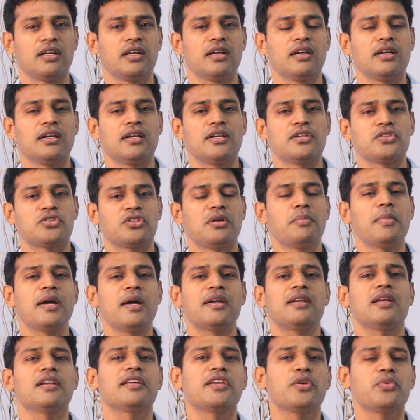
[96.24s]
So the
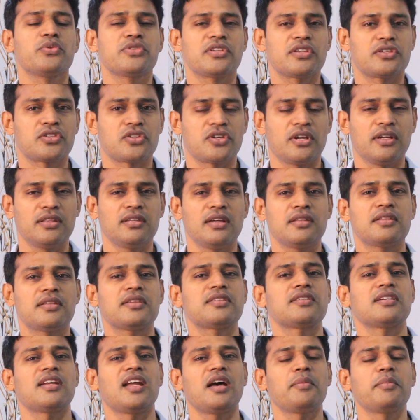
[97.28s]
metal gives the strength and the
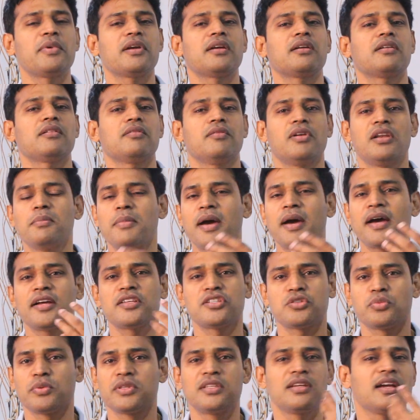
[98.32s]
ceramic will
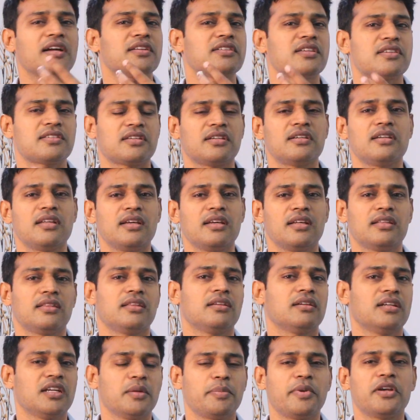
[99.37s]
match with the adjacent teeth
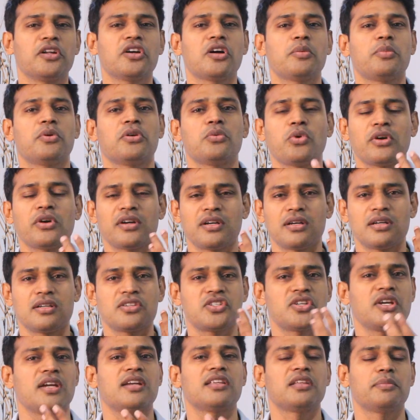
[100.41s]
depending upon what
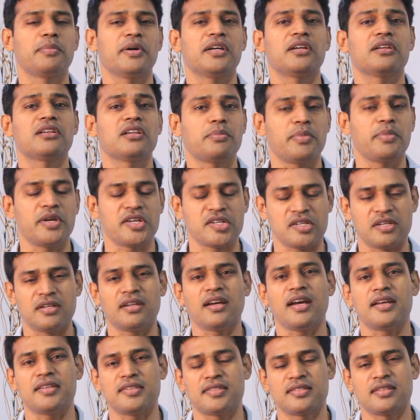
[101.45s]
shade the particular patient
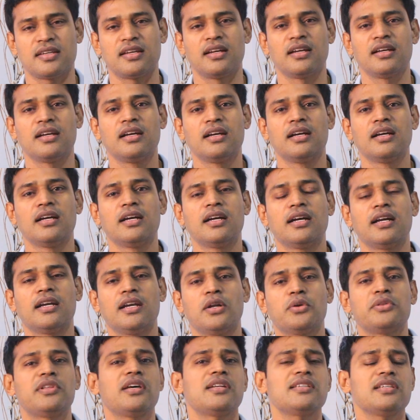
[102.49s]
has. Now
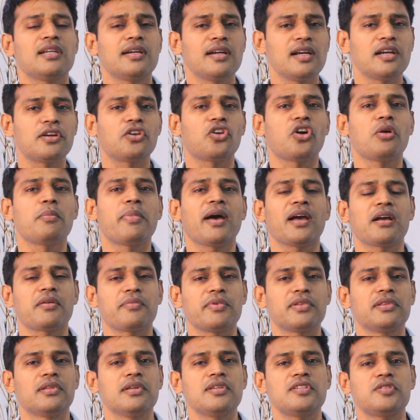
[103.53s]
there is a little drawback
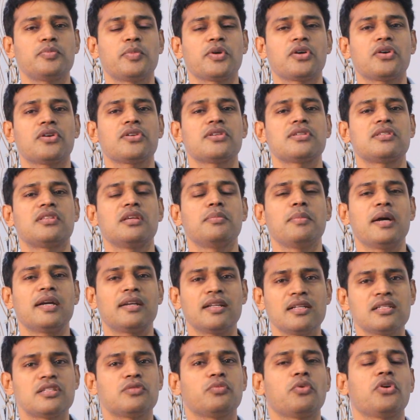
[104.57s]
with this because the
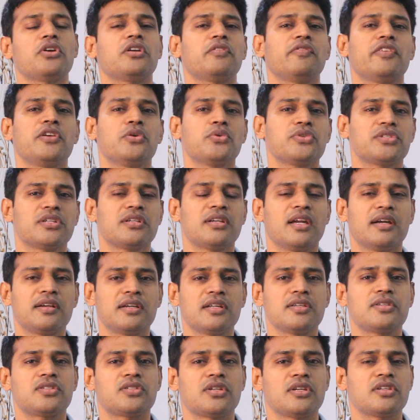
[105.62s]
metals what we use in
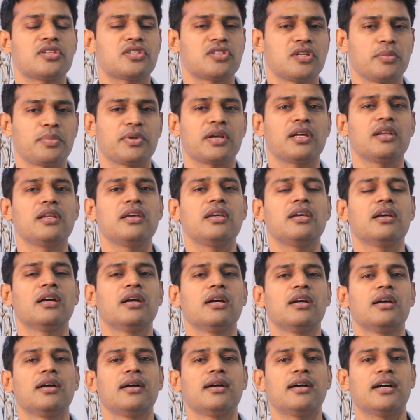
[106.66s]
dentistry is typically
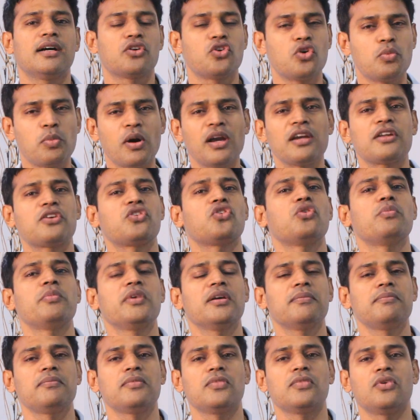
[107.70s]
a cobalt
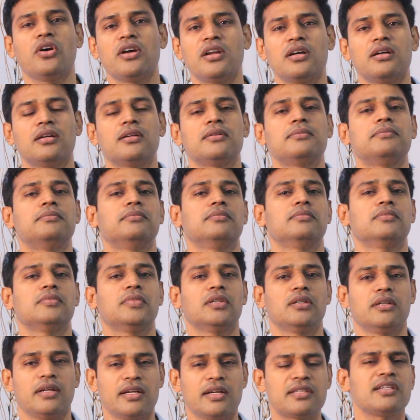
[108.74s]
chromium or
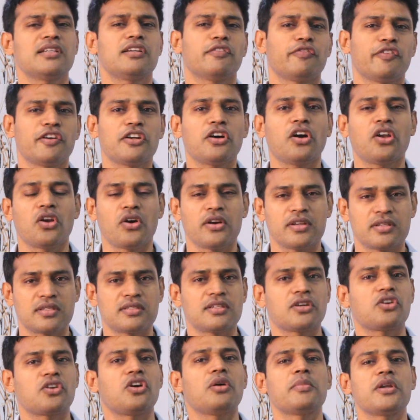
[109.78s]
it's a different alloy, it's a
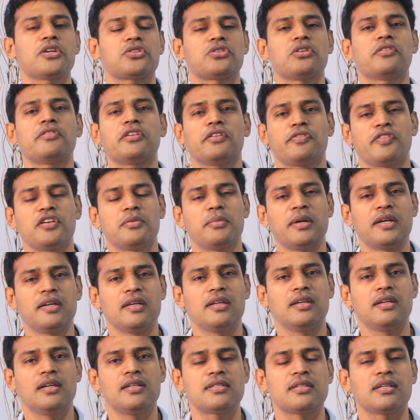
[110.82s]
combination of different
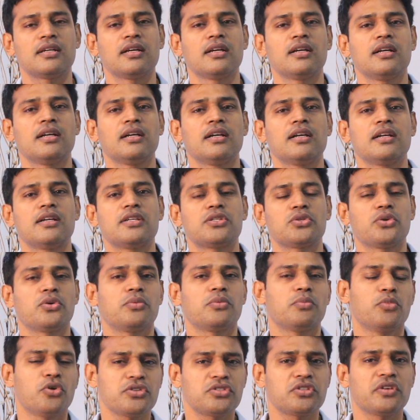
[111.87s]
materials. So
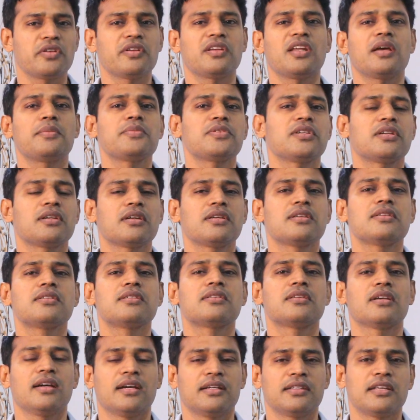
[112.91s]
most of the times it
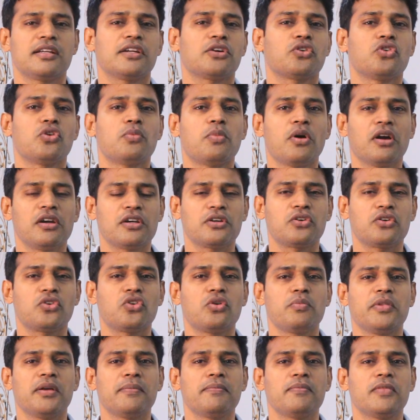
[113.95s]
is either a cobalt
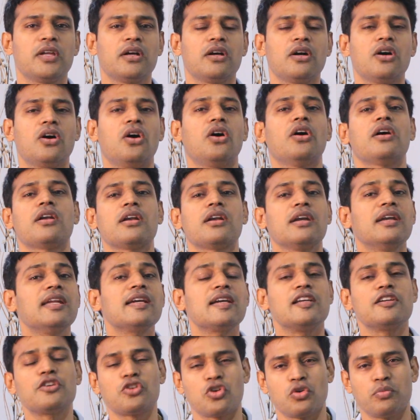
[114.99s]
chromium or
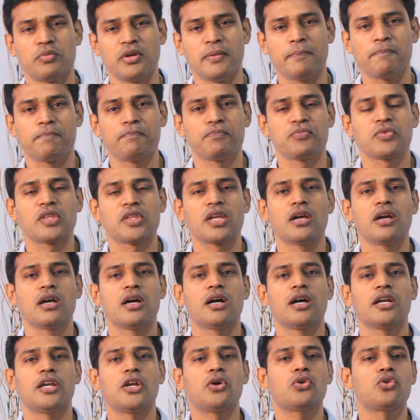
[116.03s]
nickel chromium.
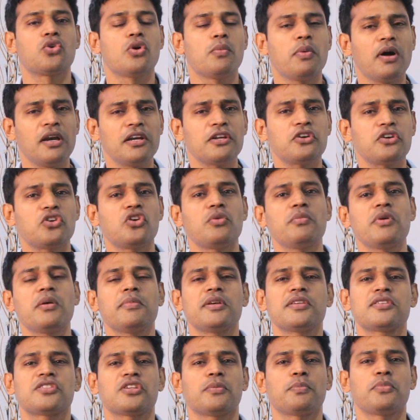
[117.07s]
Now cobalt chromium
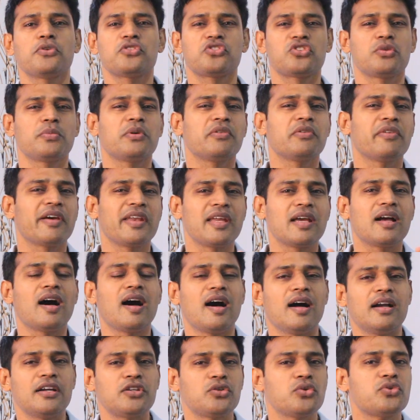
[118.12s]
is supposed to be very
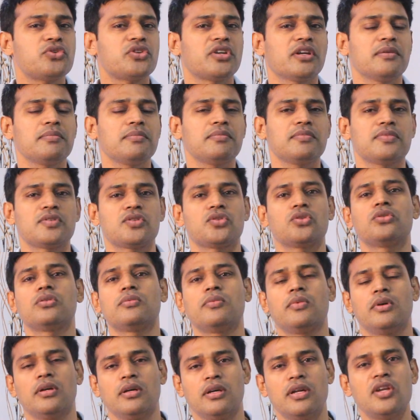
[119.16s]
hard to trim.
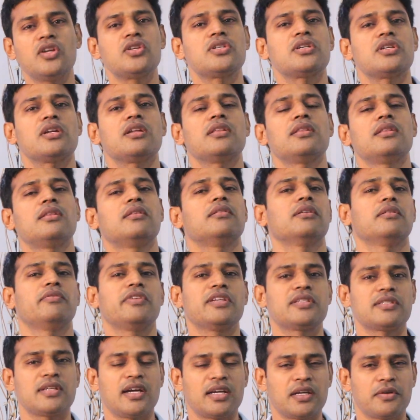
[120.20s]
So initially we
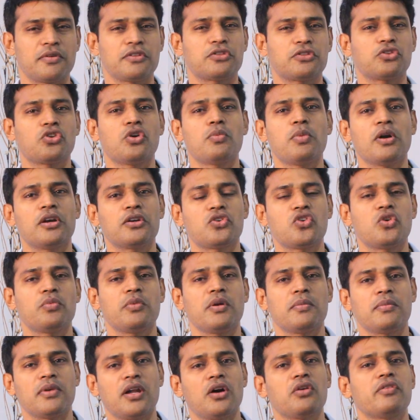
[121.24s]
started with cobalt
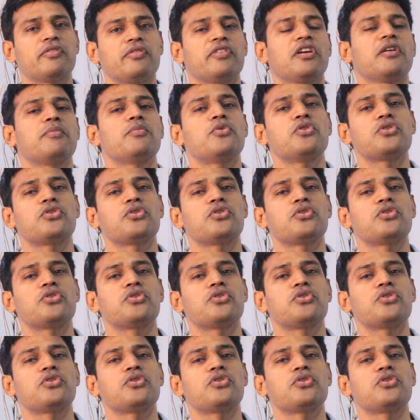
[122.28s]
chromium, now we have moved to